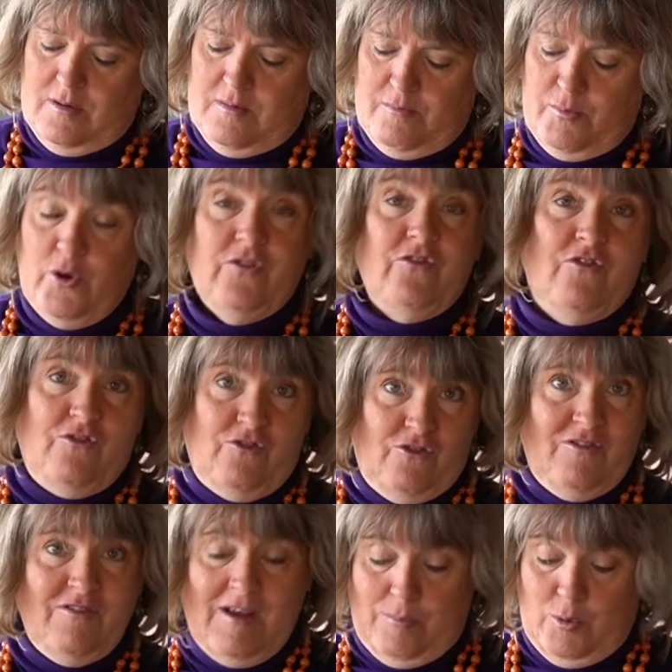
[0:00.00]
per
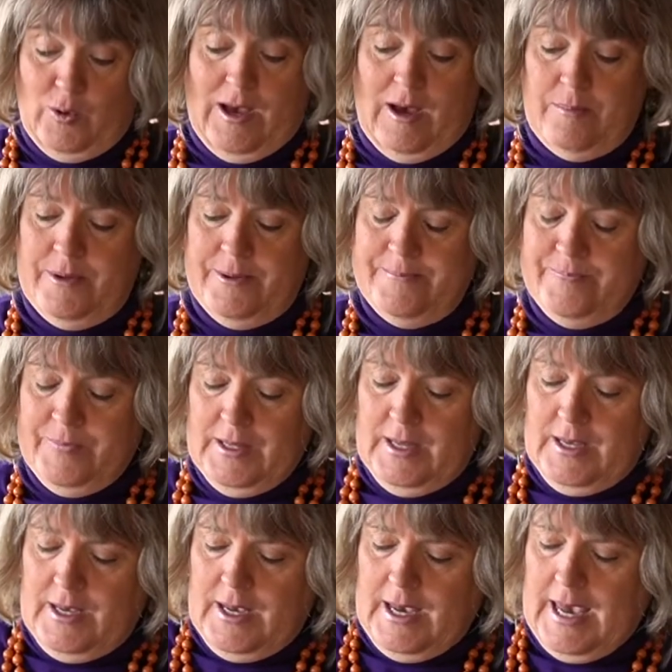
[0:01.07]
double cup.
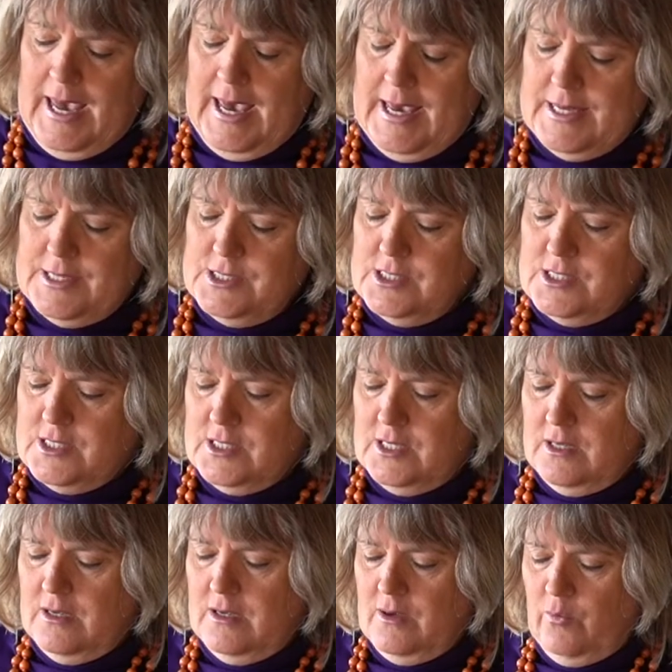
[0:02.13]
And
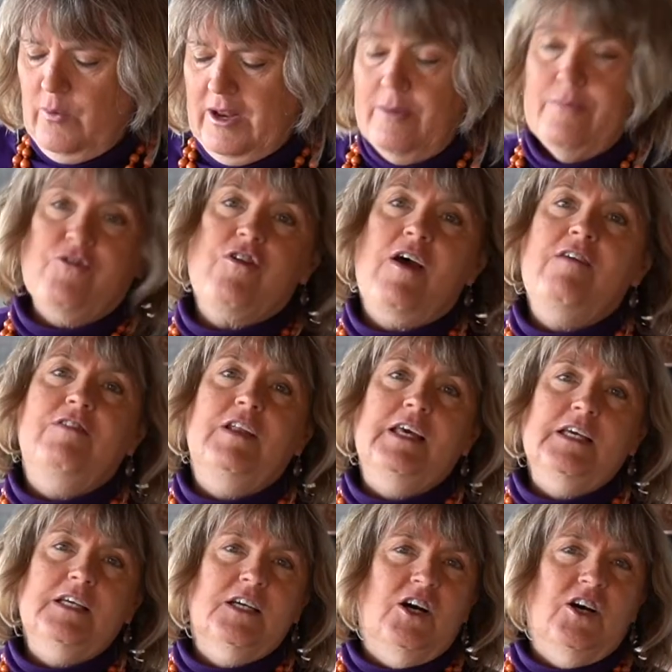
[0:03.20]
when I'm
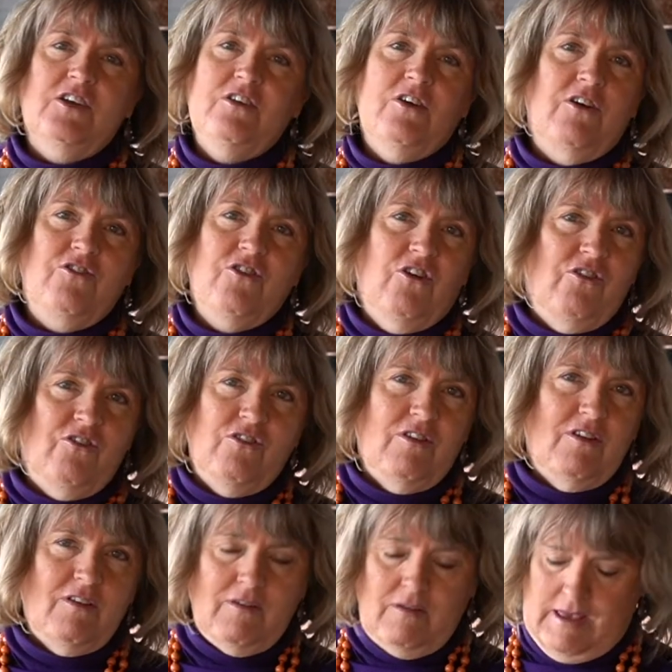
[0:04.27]
traveling, I don't
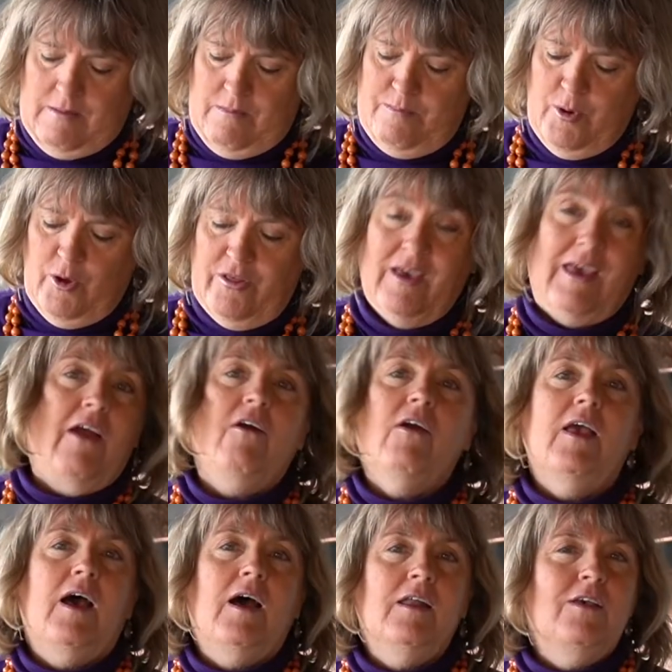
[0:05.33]
bother
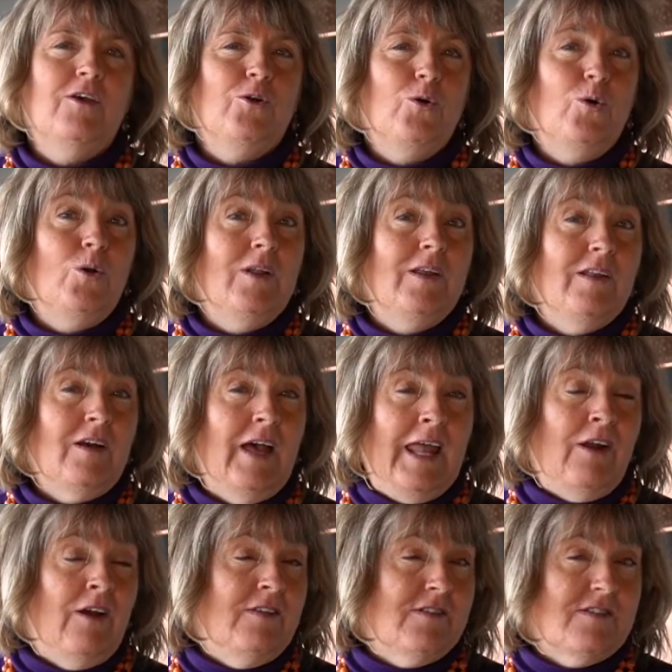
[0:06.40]
carrying honey at all,
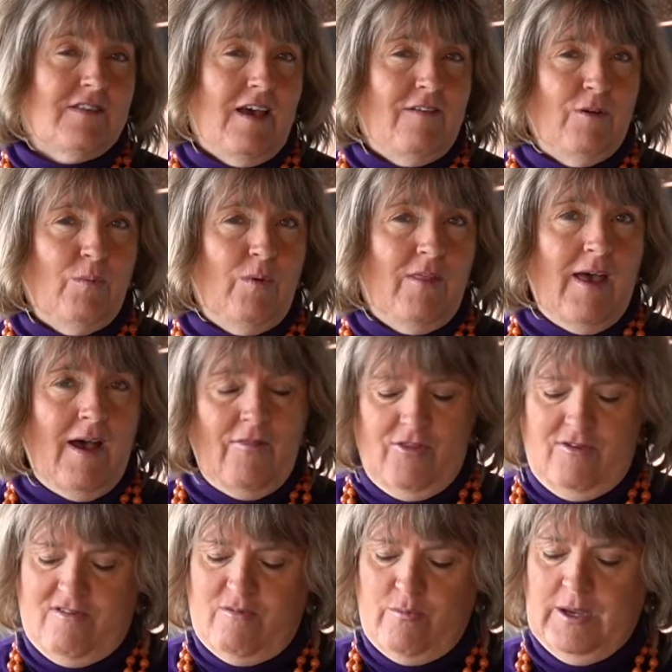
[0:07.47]
and I just have it without
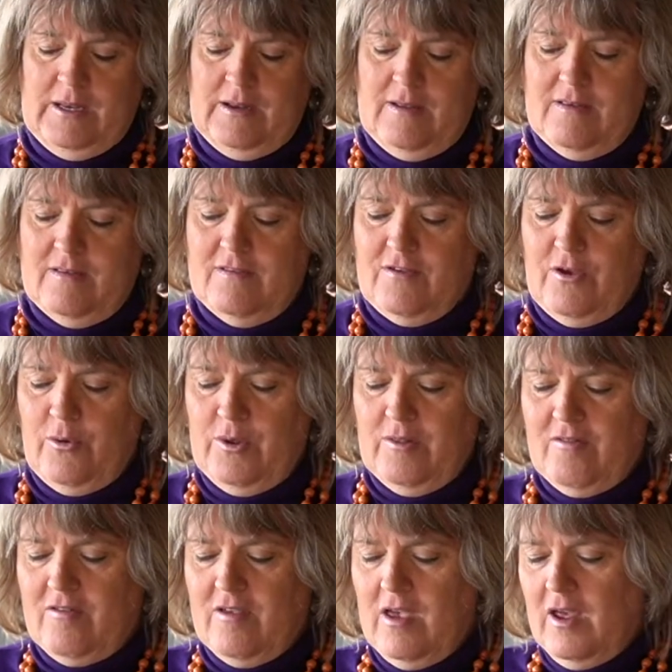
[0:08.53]
the sweetness. So
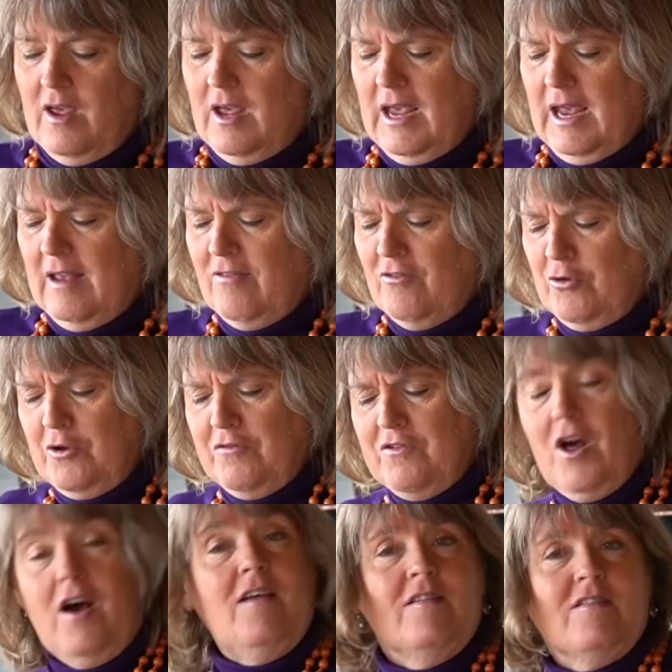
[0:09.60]
it's sort of
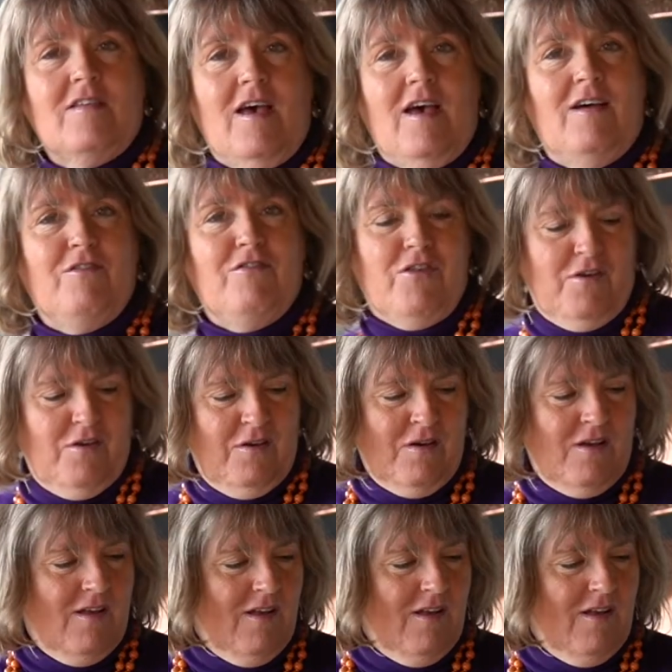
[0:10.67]
nice to have the